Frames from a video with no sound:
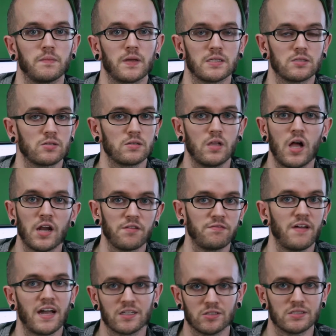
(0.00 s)
because there's a lot of
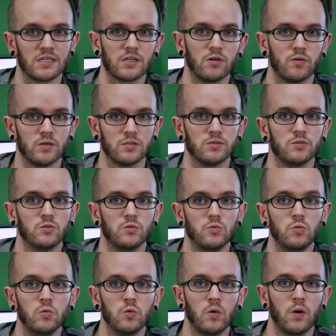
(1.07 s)
factors that go into
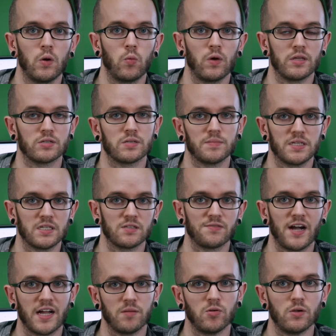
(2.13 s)
whether something is
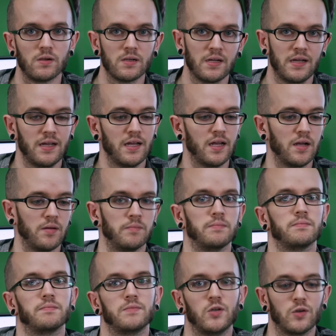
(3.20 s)
viable.
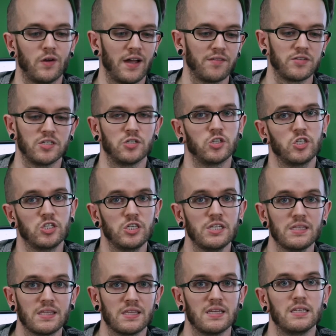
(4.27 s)
I have to
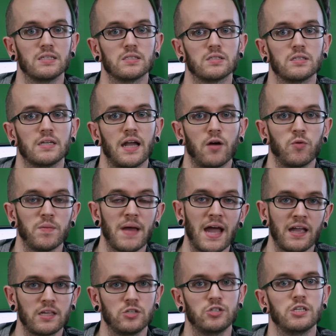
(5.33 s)
sheet things and how we
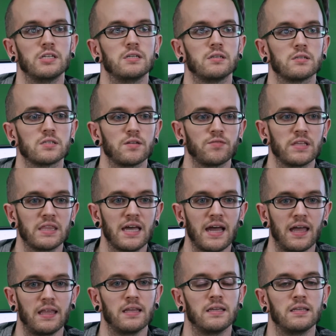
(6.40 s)
package it and stuff like
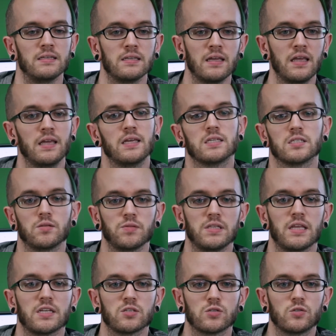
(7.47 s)
that, and something
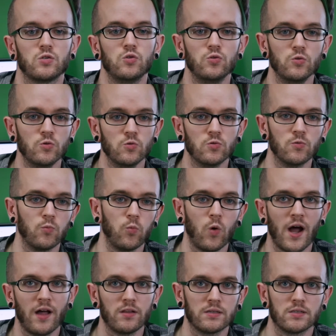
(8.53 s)
that's too
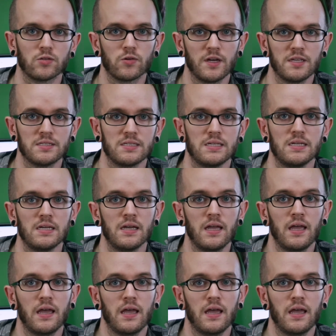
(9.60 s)
wild and crazy